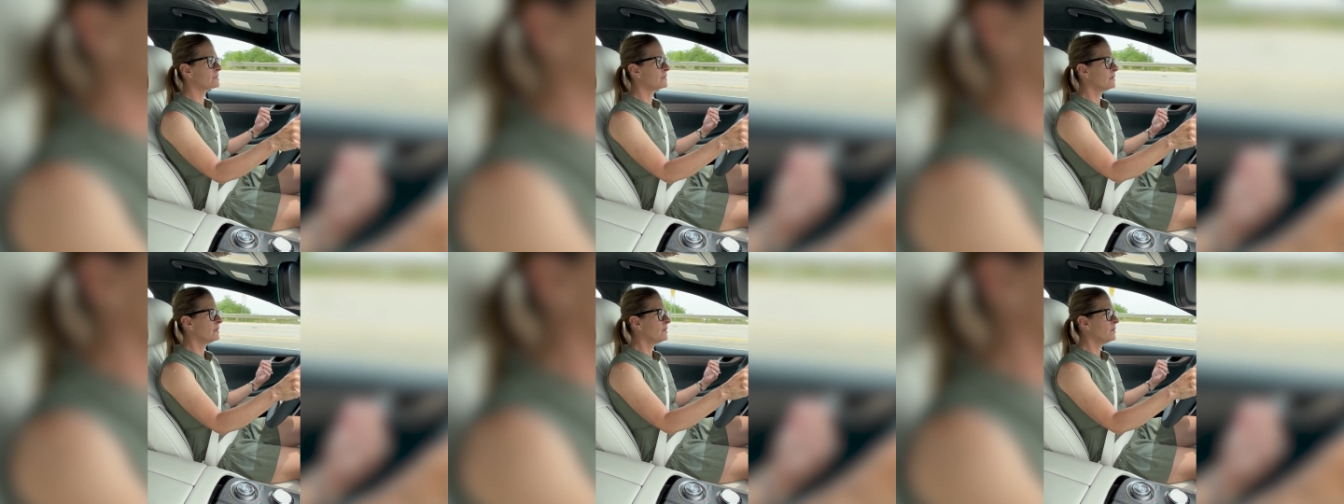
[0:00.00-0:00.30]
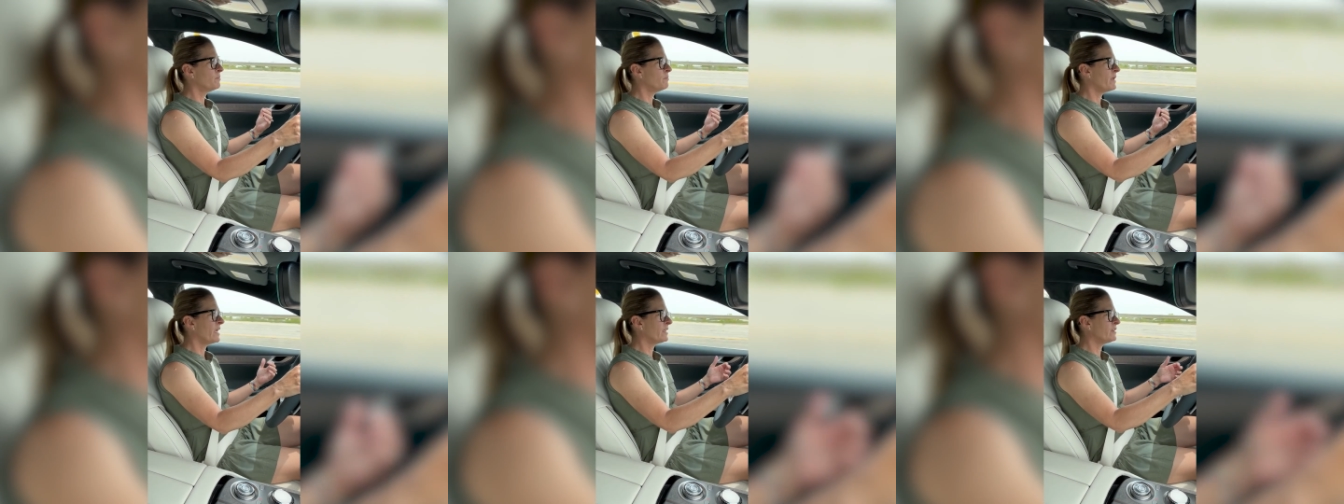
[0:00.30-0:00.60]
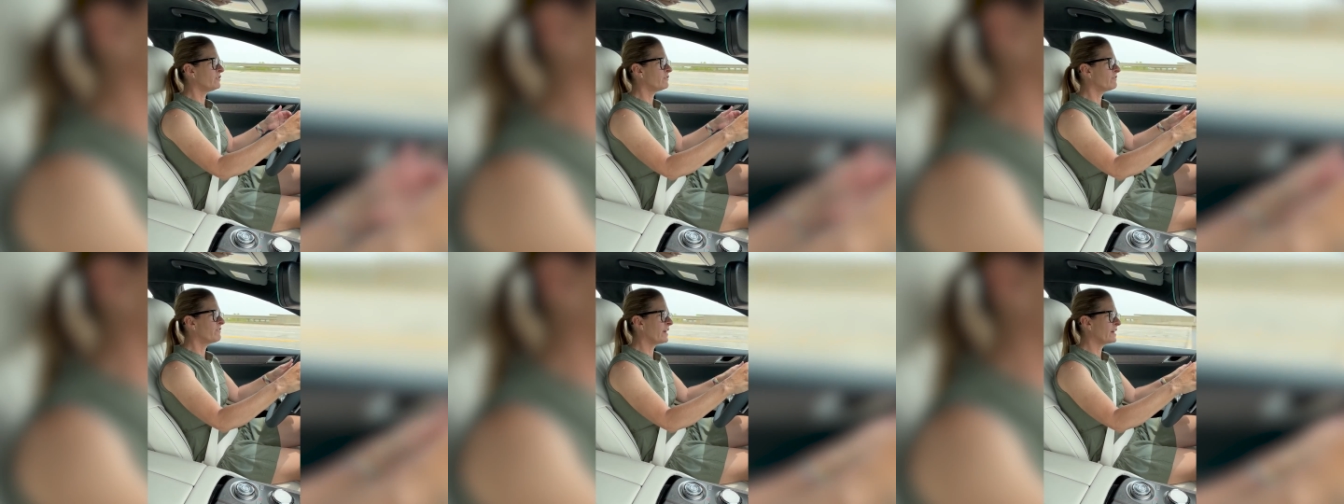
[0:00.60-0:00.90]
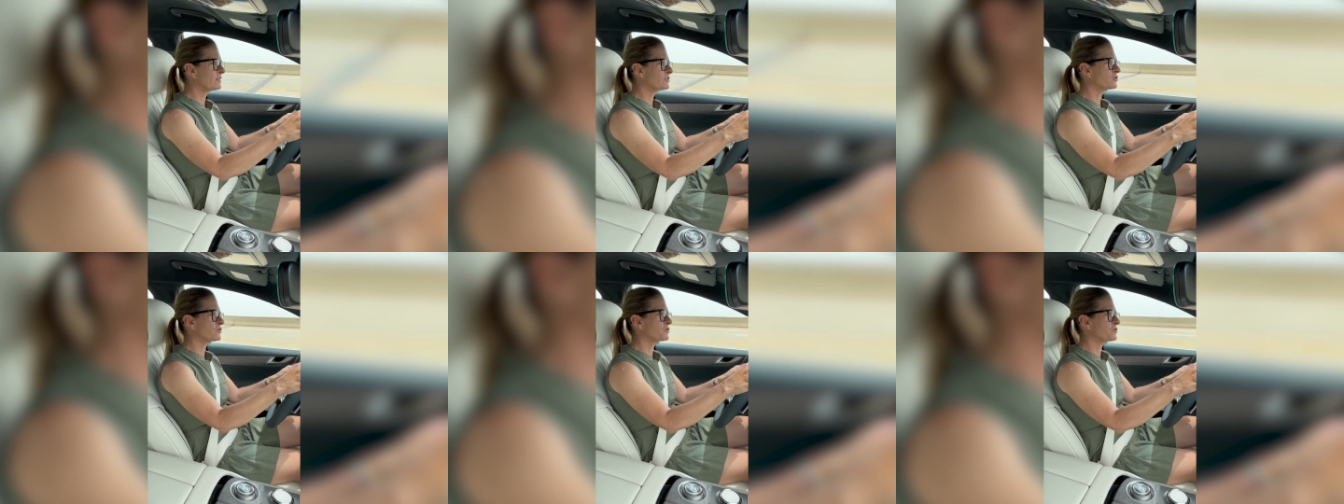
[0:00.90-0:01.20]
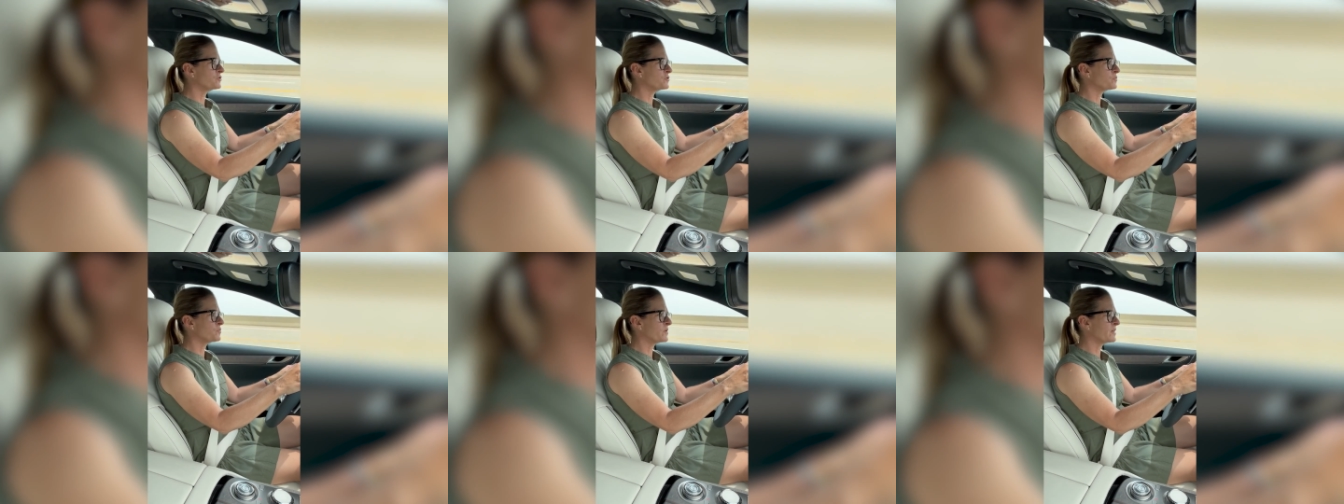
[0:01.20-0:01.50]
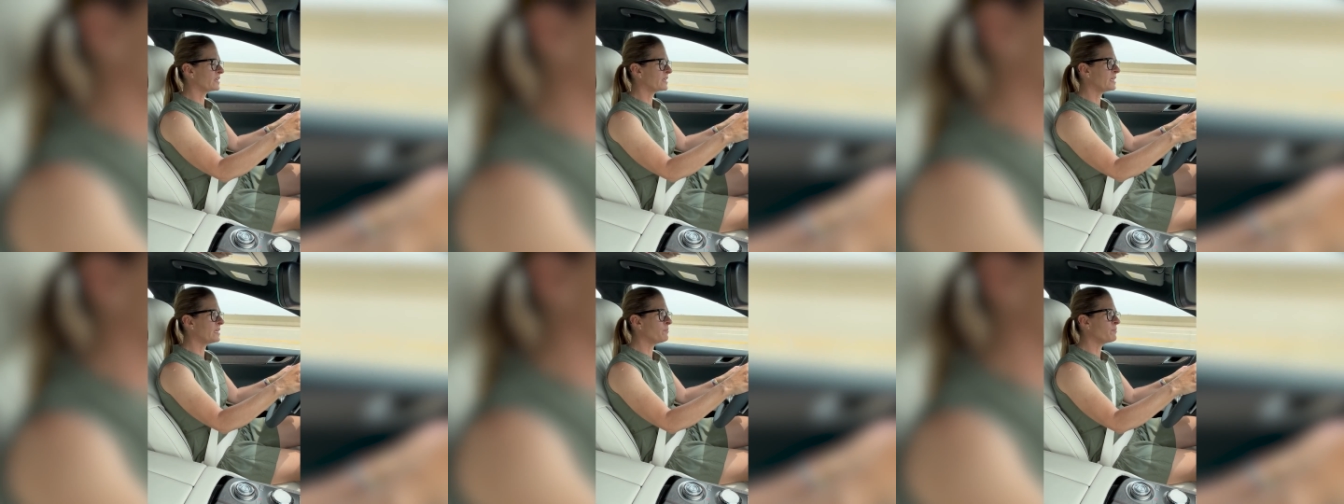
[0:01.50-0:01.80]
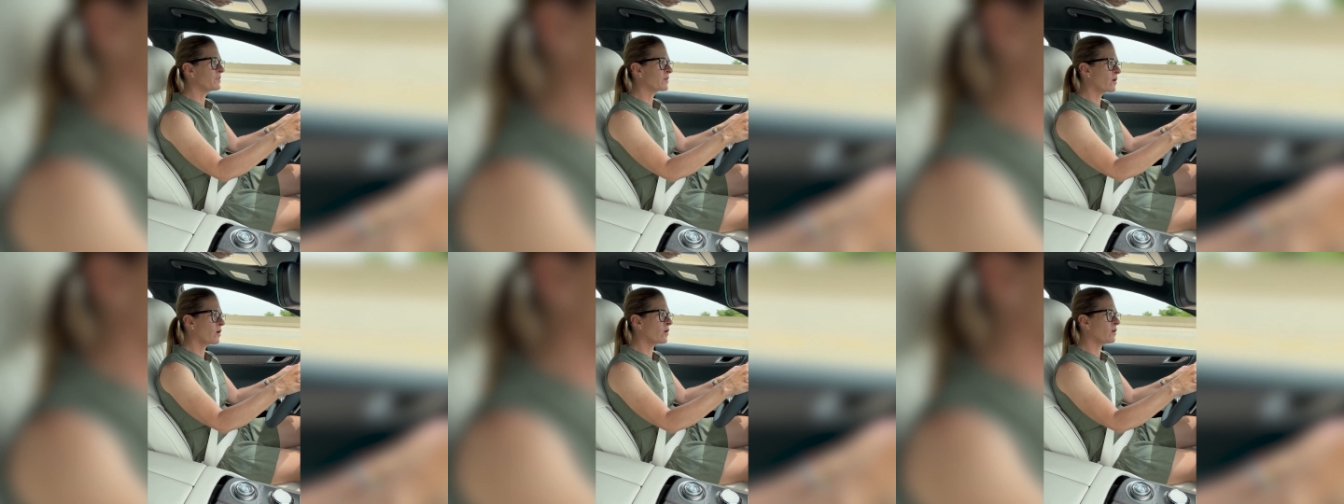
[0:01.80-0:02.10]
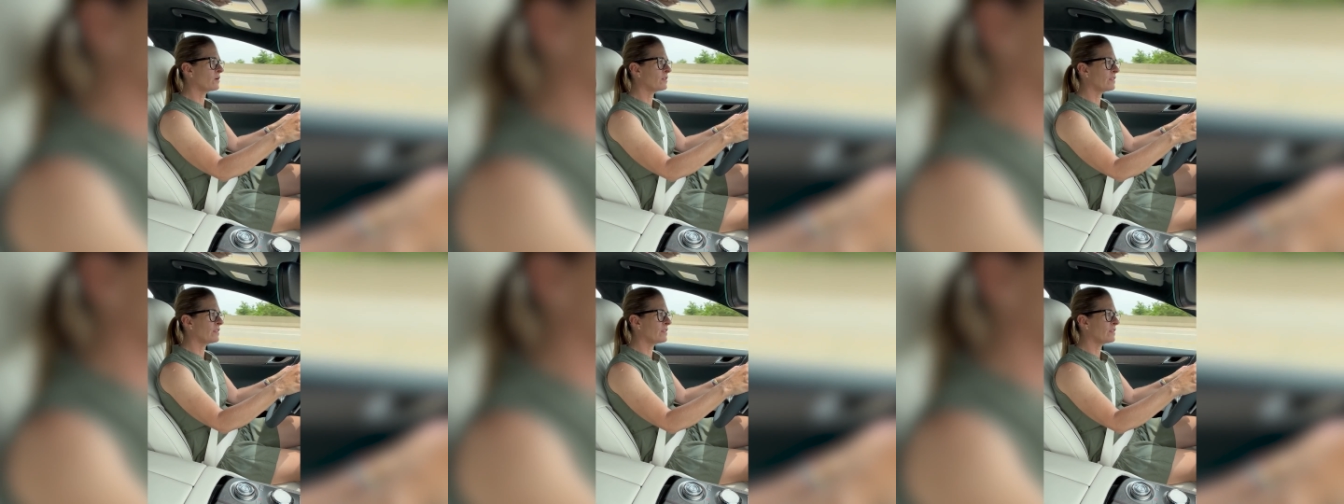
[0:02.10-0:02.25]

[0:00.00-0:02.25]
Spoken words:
manufacturers want to keep the car